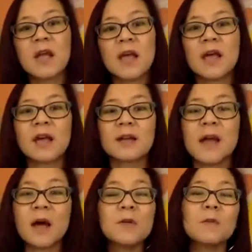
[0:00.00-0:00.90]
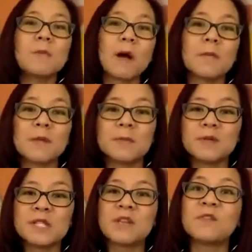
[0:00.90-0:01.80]
and how you want people
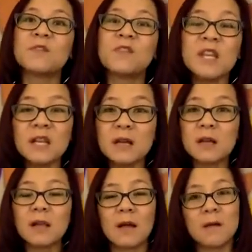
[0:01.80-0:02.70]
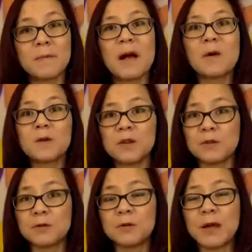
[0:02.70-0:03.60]
to feel about
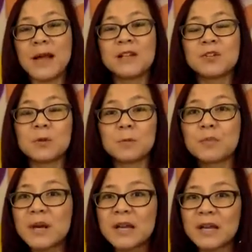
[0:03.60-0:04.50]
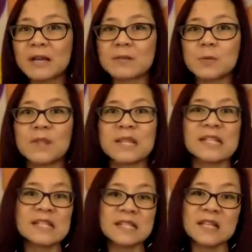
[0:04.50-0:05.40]
you and your brand when they
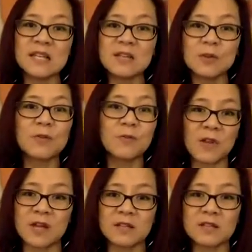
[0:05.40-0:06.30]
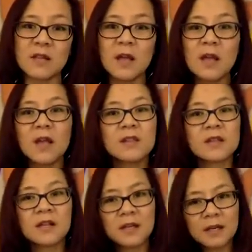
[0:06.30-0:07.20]
see your face. The
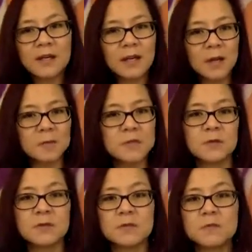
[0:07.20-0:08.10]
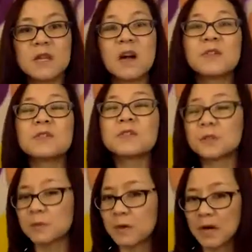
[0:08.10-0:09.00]
clarity helps you to be
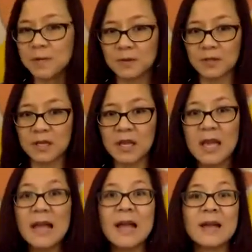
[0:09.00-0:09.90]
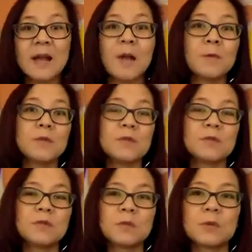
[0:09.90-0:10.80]
understood properly and helps you
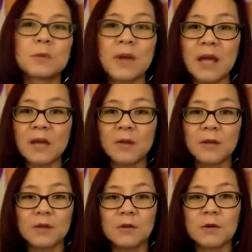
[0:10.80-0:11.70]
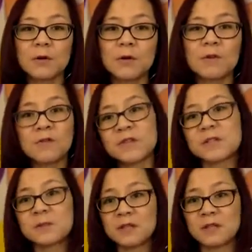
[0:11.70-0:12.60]
to propel your
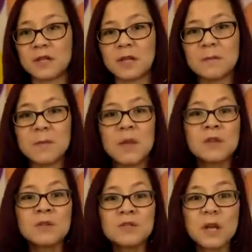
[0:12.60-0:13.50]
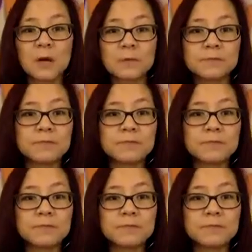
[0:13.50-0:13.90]
visibility. So